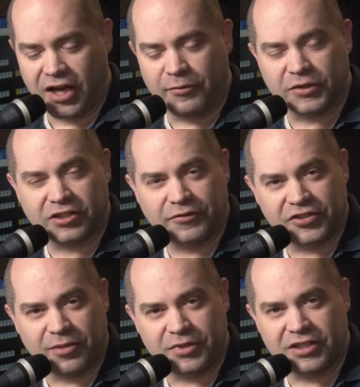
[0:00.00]
I've been looking
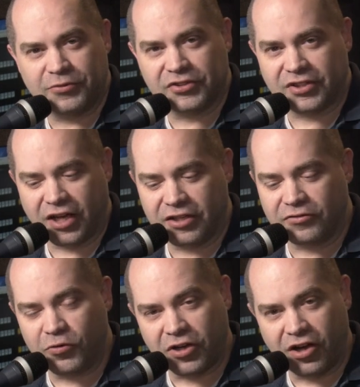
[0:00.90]
for something that was kind
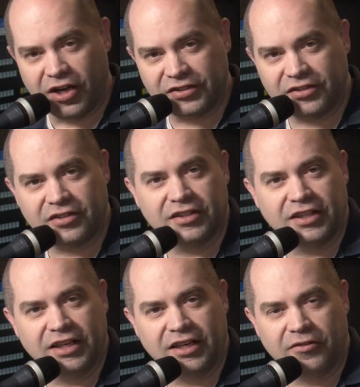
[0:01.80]
of low cost
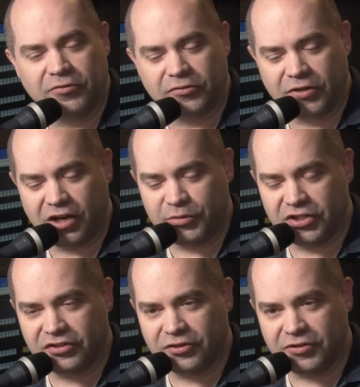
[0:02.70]
and would allow
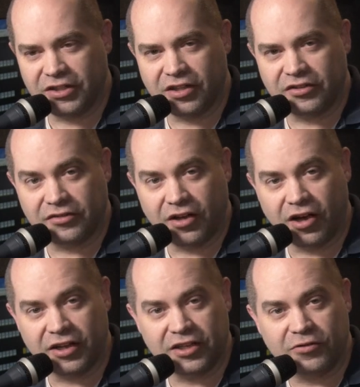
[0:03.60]
me to get
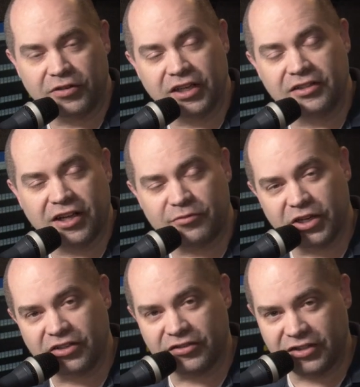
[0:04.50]
audio in and out of
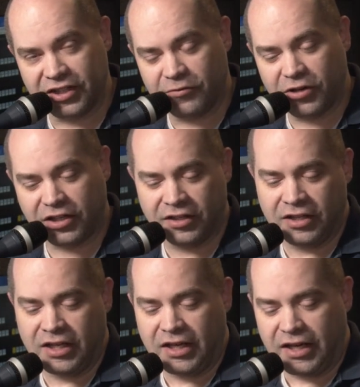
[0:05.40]
my Dante network.
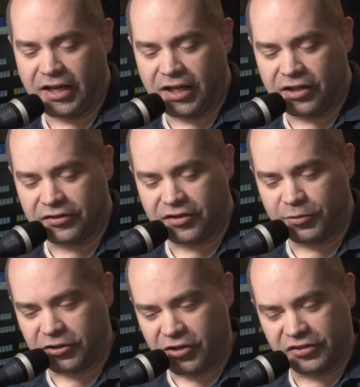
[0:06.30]
And I
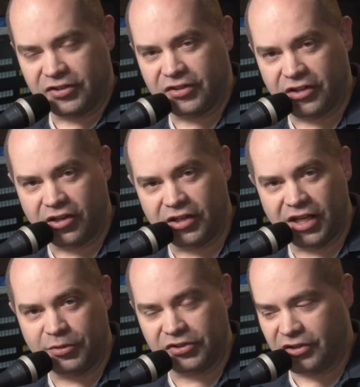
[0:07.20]
stumbled across the thing on
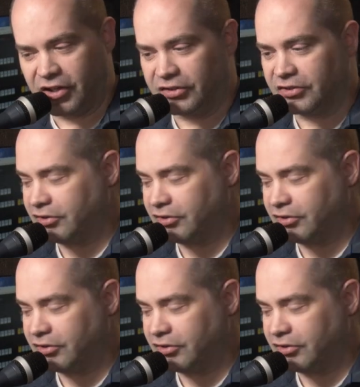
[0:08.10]
Amazon.